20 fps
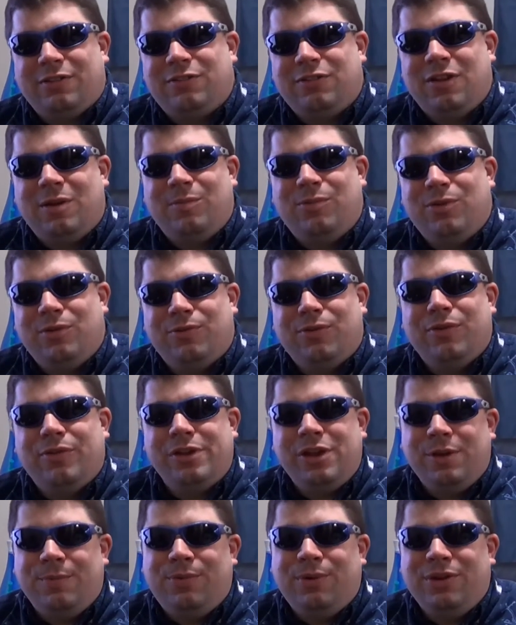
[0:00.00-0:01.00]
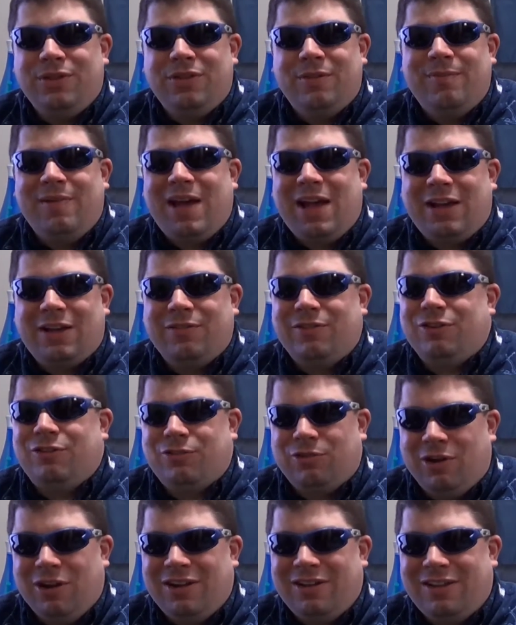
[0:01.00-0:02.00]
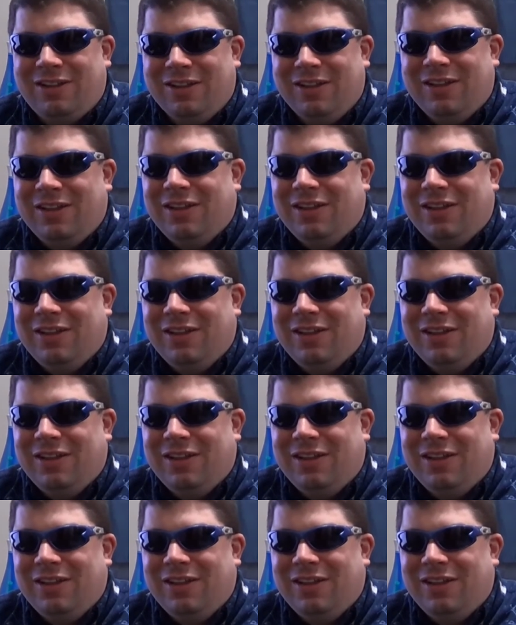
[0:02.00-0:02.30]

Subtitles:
subwoofer that you'd put in the back of a truck,